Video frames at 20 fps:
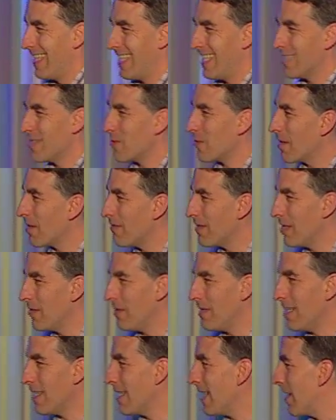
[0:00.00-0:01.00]
is sort of a
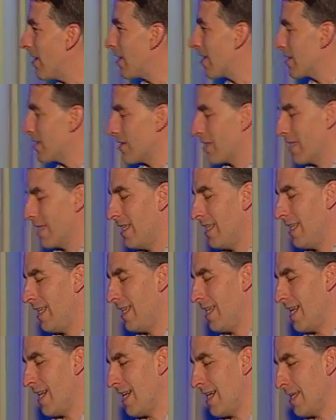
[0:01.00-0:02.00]
unique character.
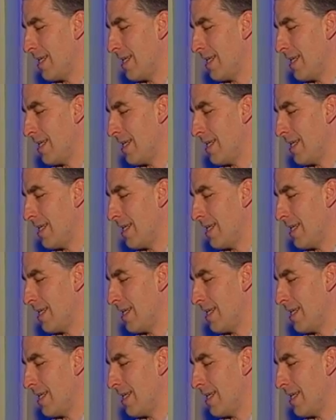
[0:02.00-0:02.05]
He